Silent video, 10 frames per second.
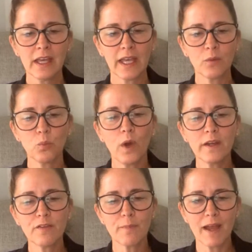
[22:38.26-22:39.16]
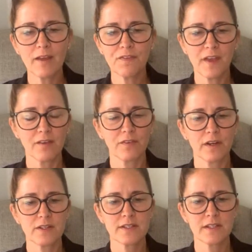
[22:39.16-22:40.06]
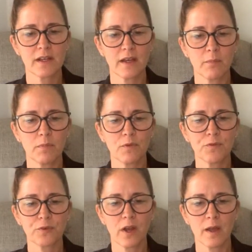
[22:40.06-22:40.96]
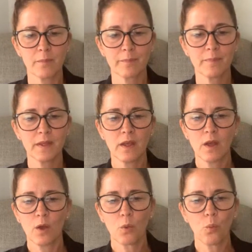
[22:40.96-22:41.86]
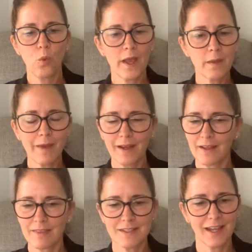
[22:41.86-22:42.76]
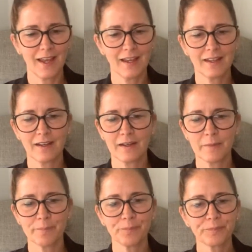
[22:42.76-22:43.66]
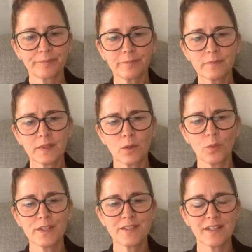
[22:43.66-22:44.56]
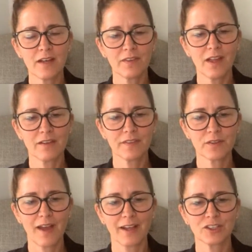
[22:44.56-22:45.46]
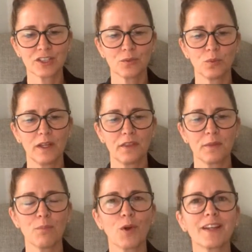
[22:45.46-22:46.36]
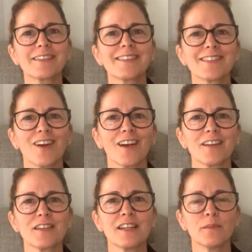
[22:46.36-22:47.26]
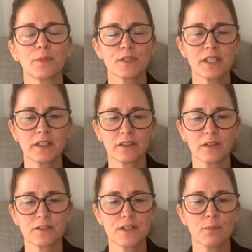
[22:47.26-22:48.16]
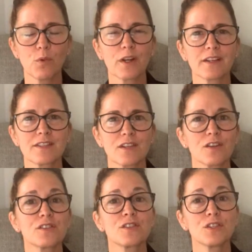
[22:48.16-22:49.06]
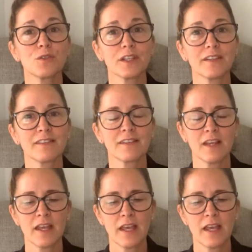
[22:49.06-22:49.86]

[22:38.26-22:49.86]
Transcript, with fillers: And one of my favorites um, from way back in the day, um, we used to have a lot of interaction with Morningstar, and in particular, some Morningstar students.